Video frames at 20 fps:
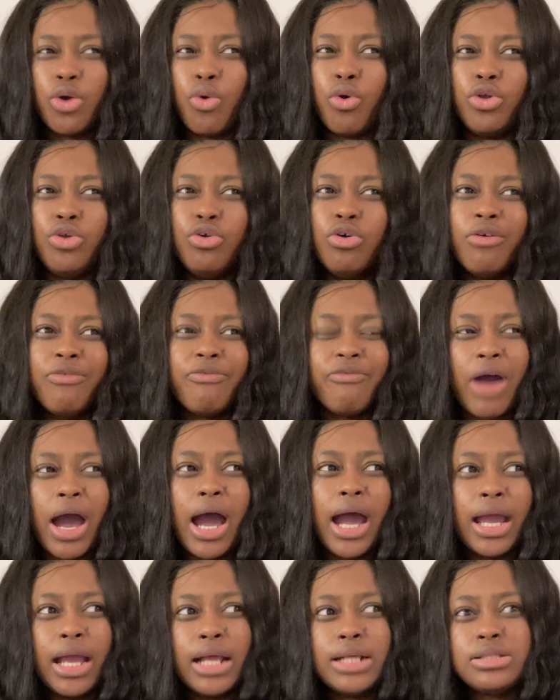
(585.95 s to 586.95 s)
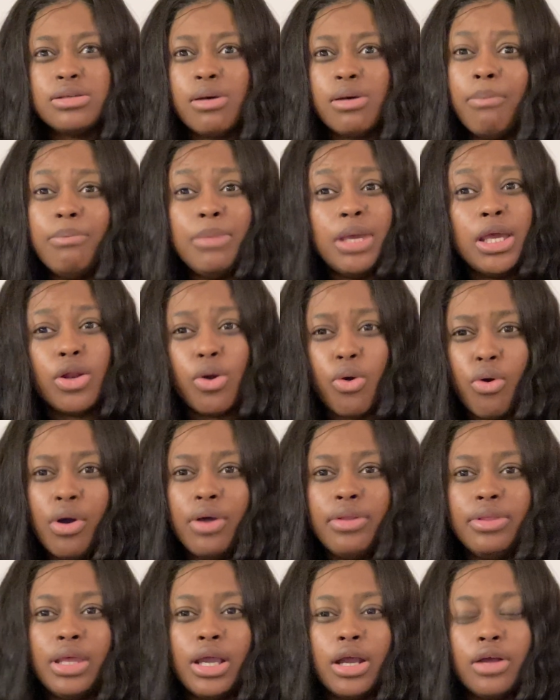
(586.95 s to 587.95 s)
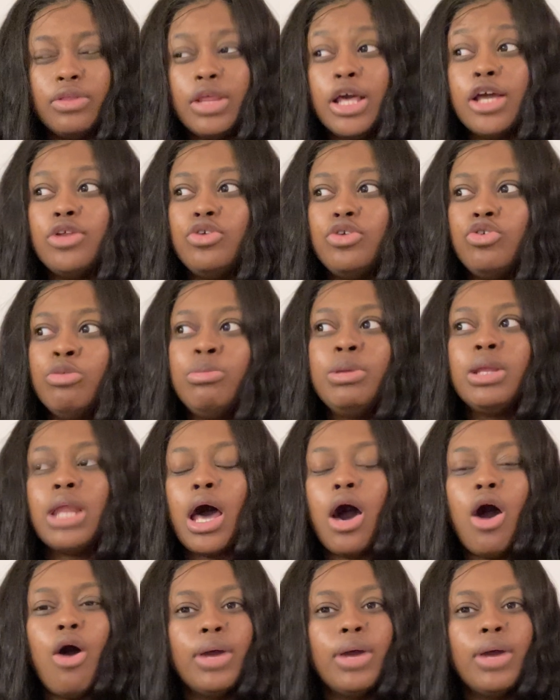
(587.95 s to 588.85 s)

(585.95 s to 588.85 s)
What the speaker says: or you'll find some men on there that you'll be like,